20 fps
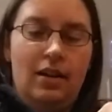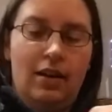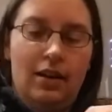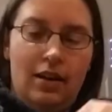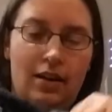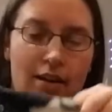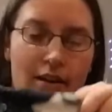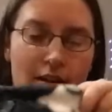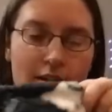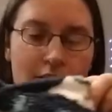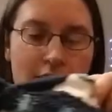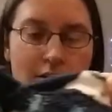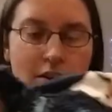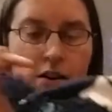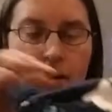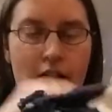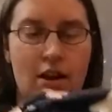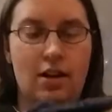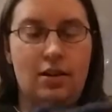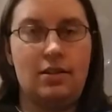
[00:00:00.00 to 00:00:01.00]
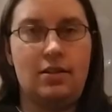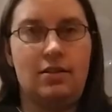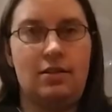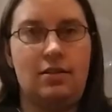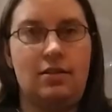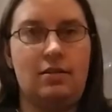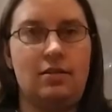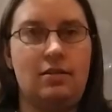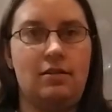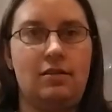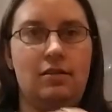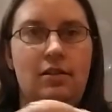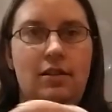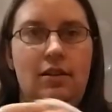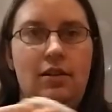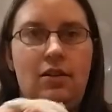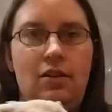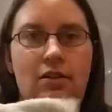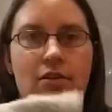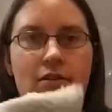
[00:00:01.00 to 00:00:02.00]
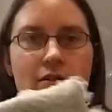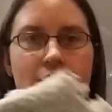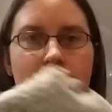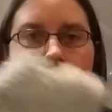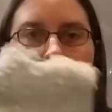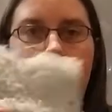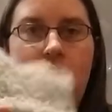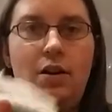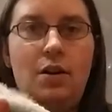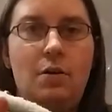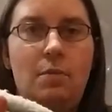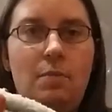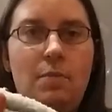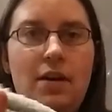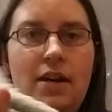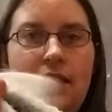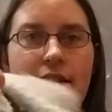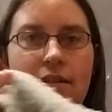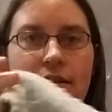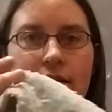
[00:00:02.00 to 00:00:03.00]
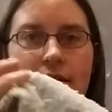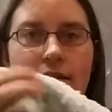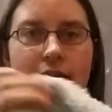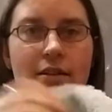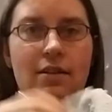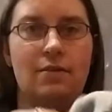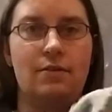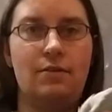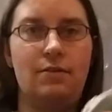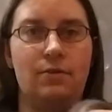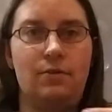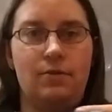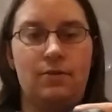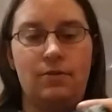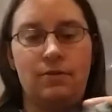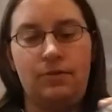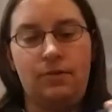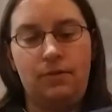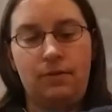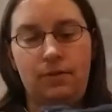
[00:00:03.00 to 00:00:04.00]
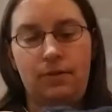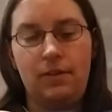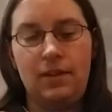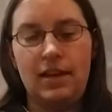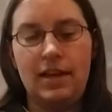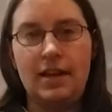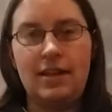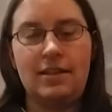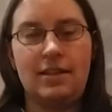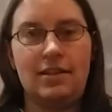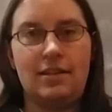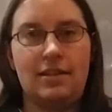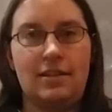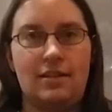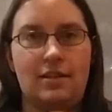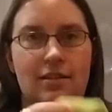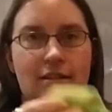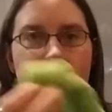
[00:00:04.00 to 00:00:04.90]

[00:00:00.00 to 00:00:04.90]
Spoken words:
and it's got little pieces of fleece